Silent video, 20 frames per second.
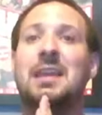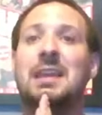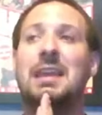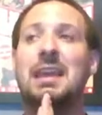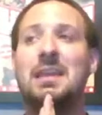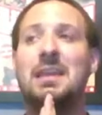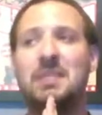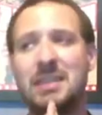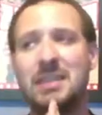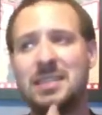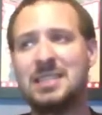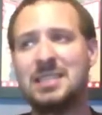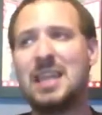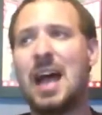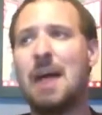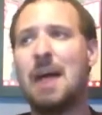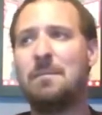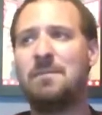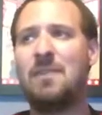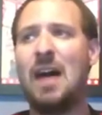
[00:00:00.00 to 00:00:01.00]
in this
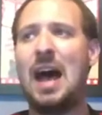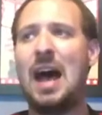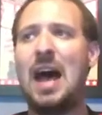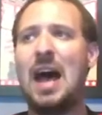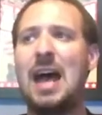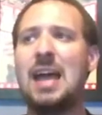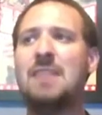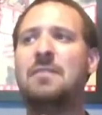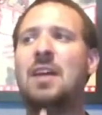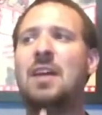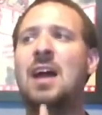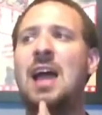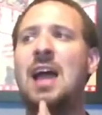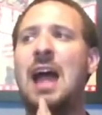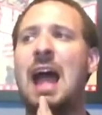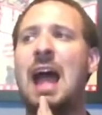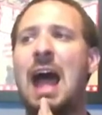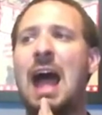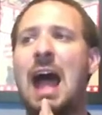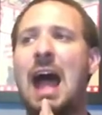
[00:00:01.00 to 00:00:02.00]
top 5,
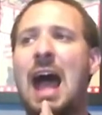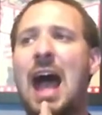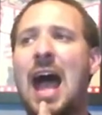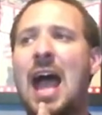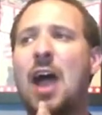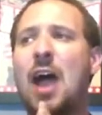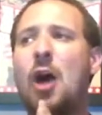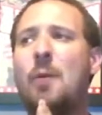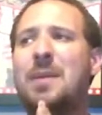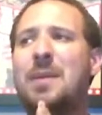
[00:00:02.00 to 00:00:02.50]
I will